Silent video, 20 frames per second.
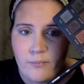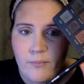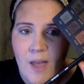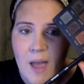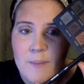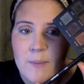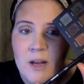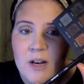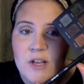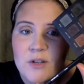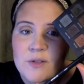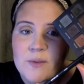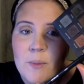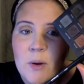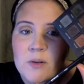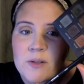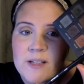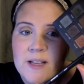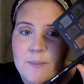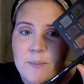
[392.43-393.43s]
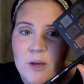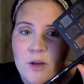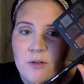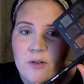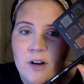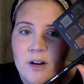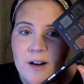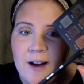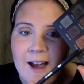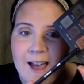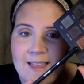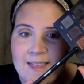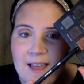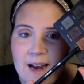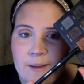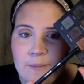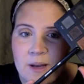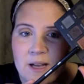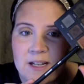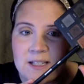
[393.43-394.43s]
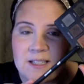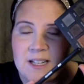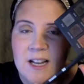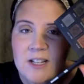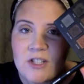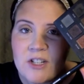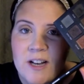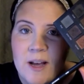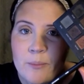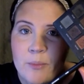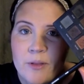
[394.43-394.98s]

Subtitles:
I'm going to use mostly Pewter, and then I'm going to touch it up